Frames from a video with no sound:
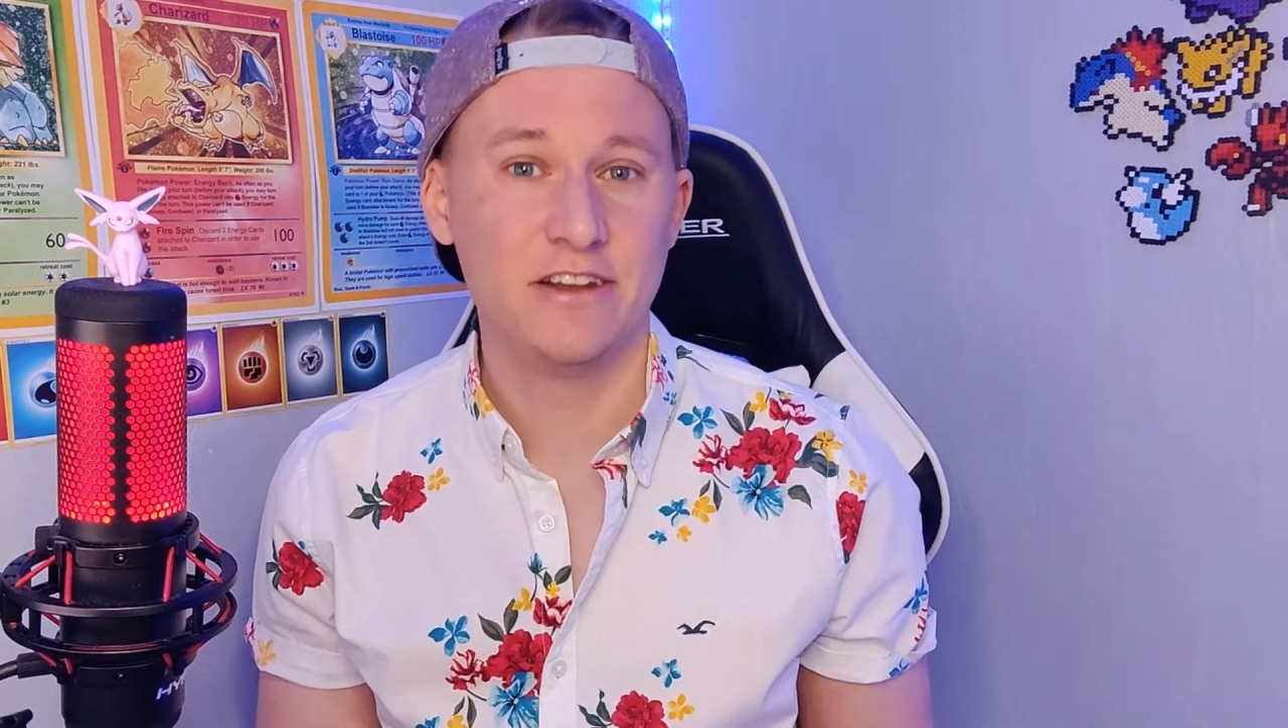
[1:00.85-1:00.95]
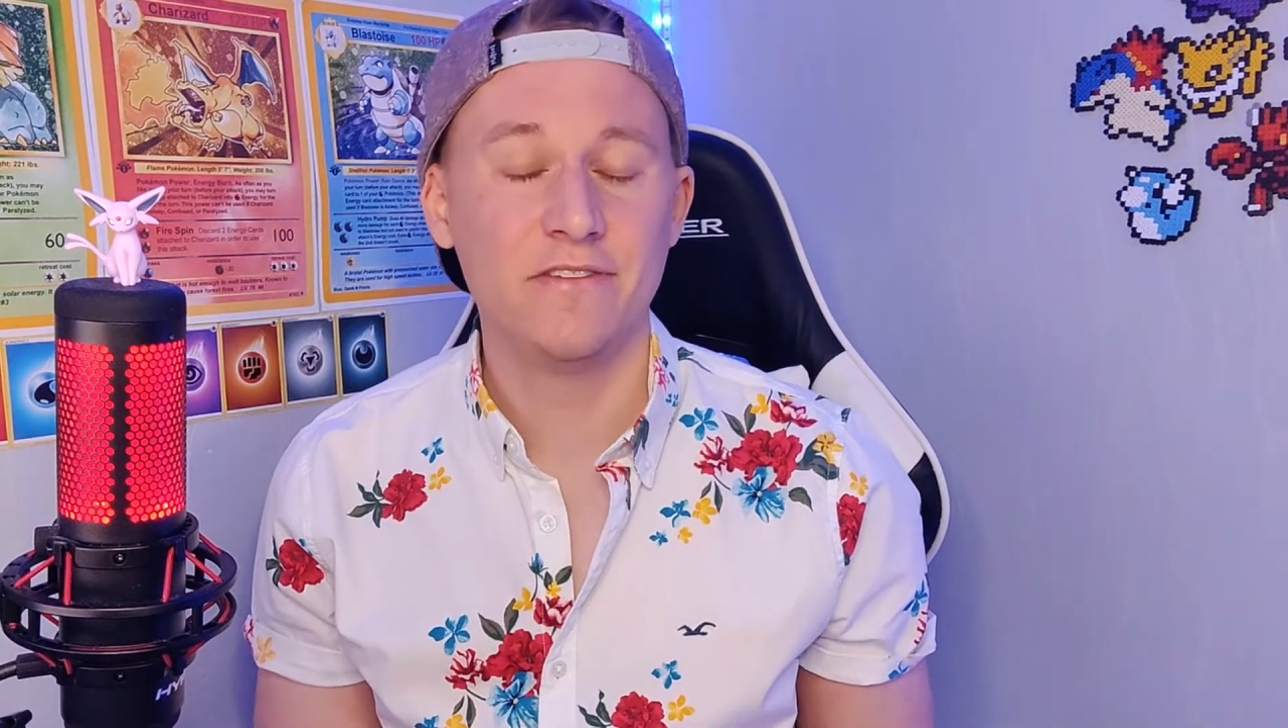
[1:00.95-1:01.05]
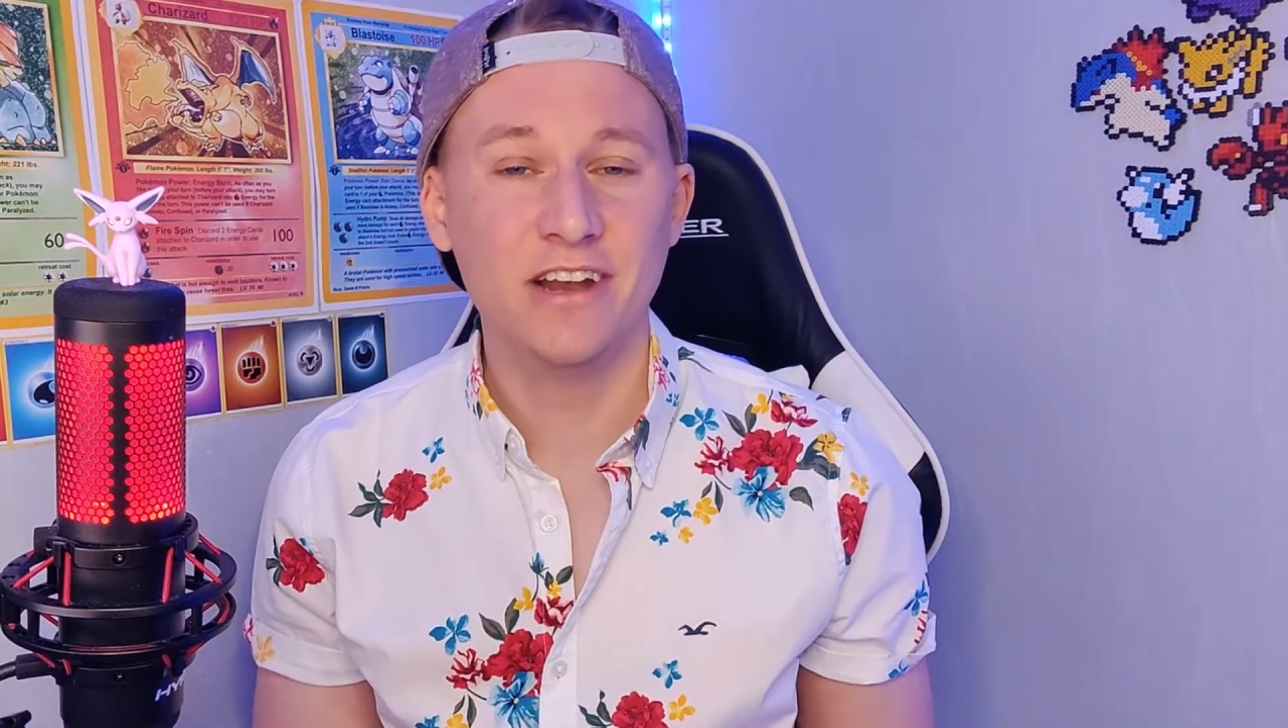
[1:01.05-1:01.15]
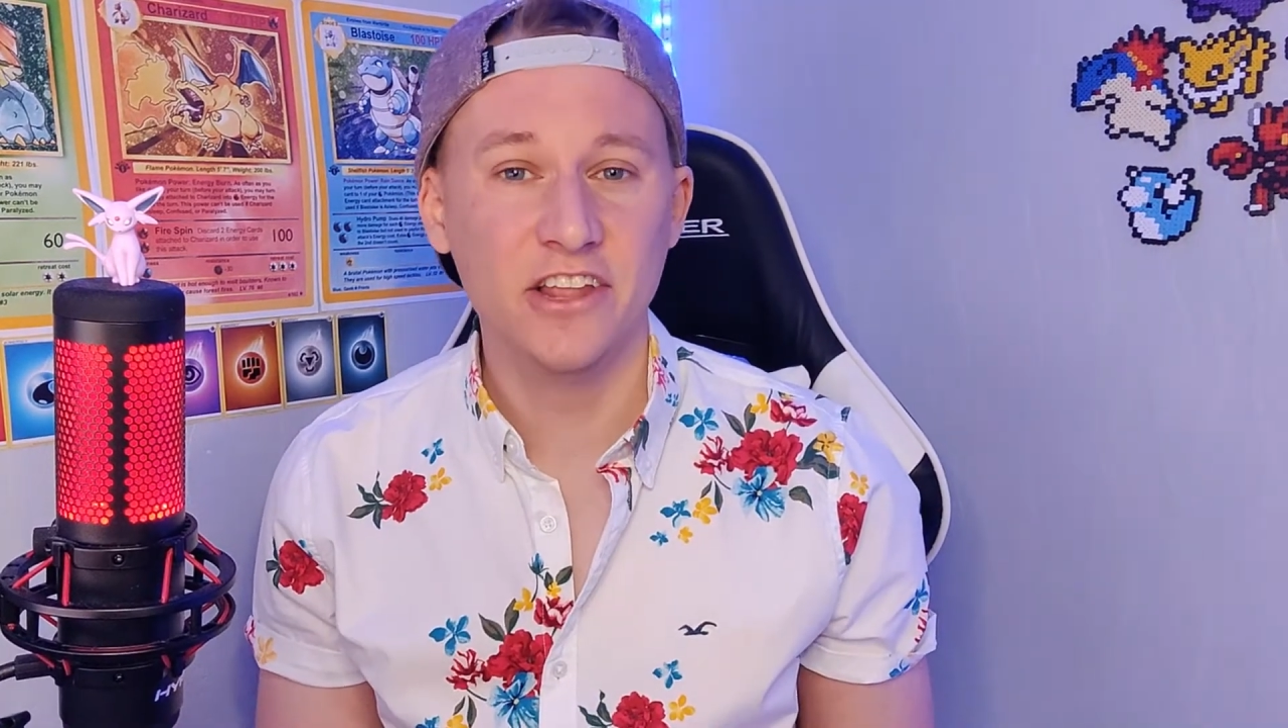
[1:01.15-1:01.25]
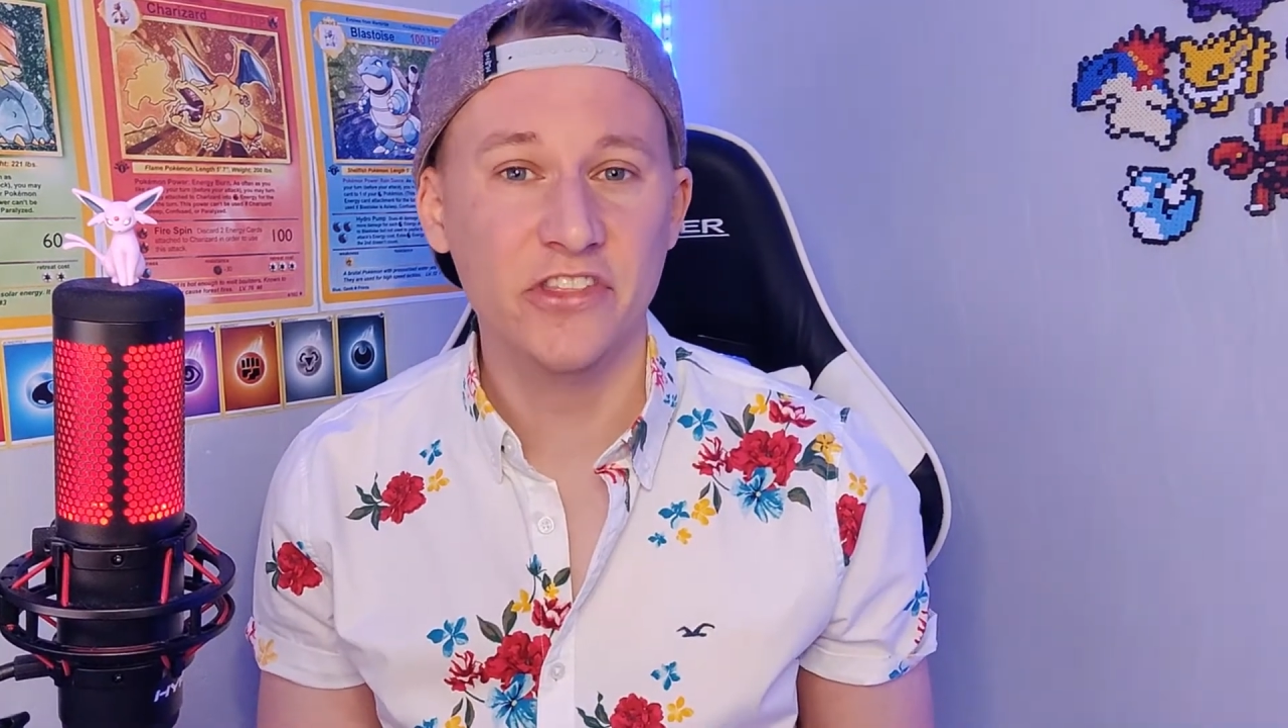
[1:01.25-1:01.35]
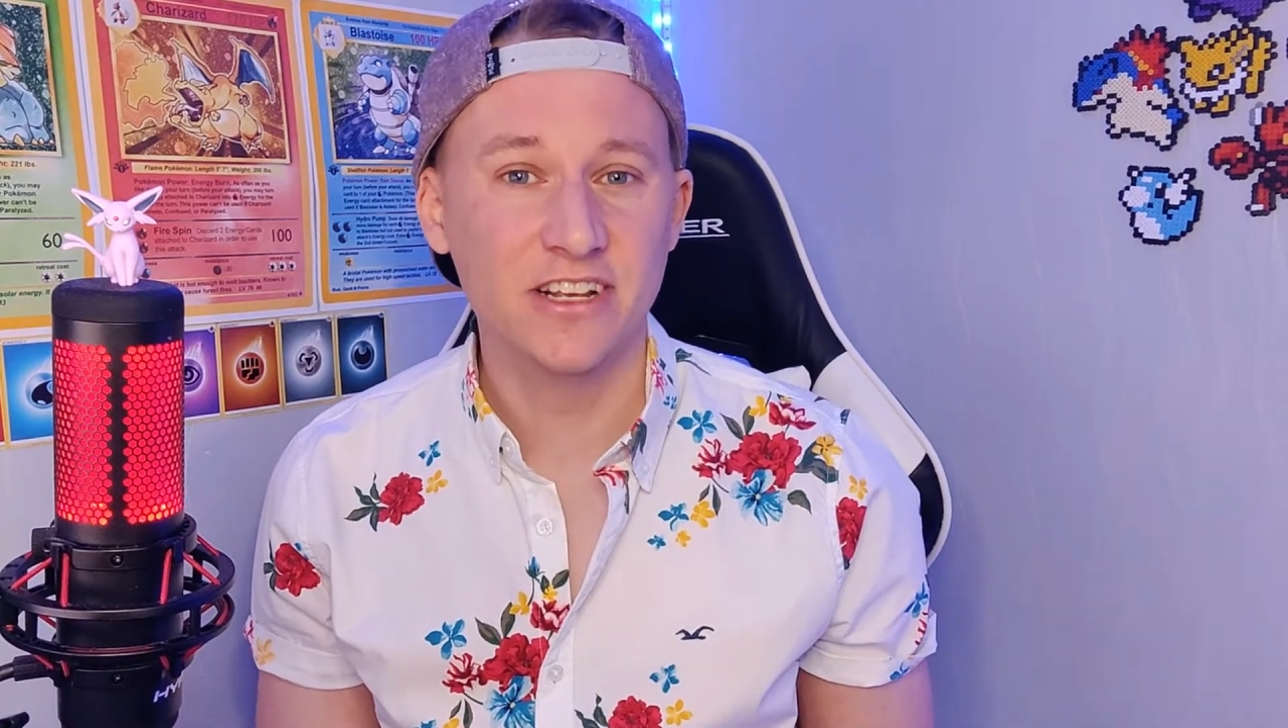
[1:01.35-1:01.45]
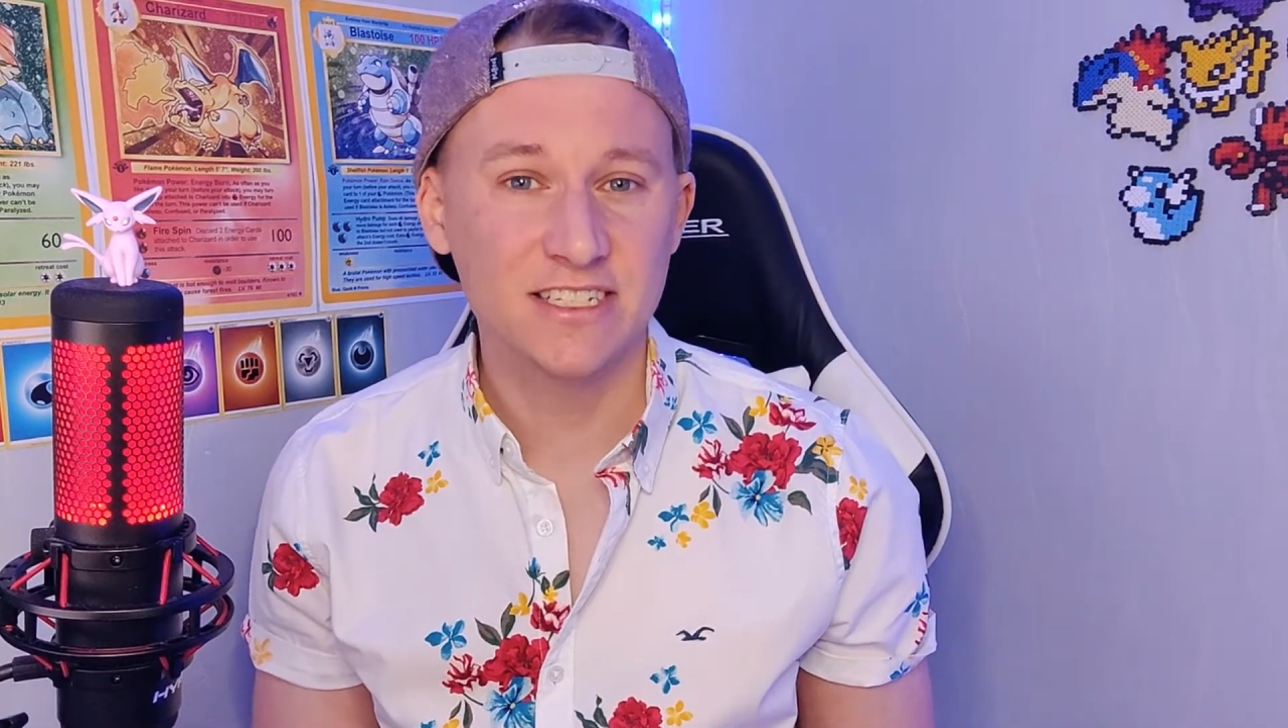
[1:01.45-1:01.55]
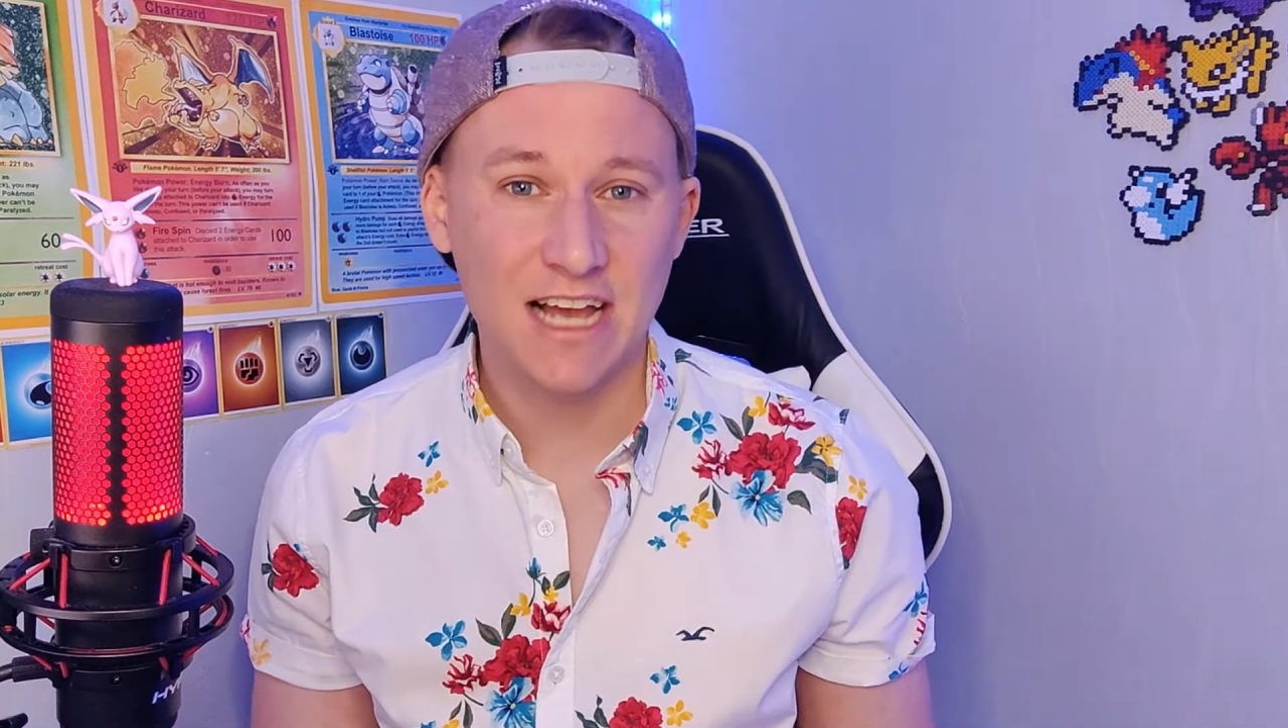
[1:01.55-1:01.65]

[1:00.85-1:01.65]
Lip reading: of London's